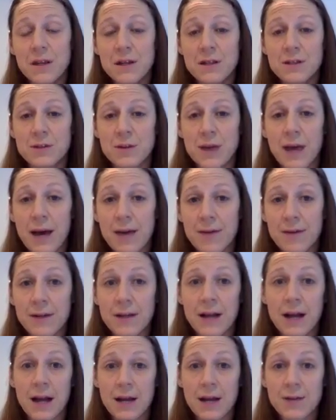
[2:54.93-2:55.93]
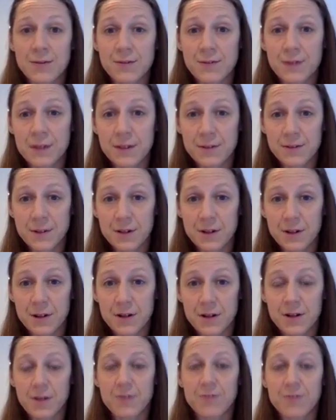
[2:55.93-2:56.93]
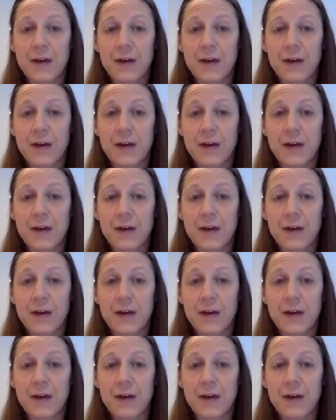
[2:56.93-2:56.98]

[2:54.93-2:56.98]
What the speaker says: So having high fever,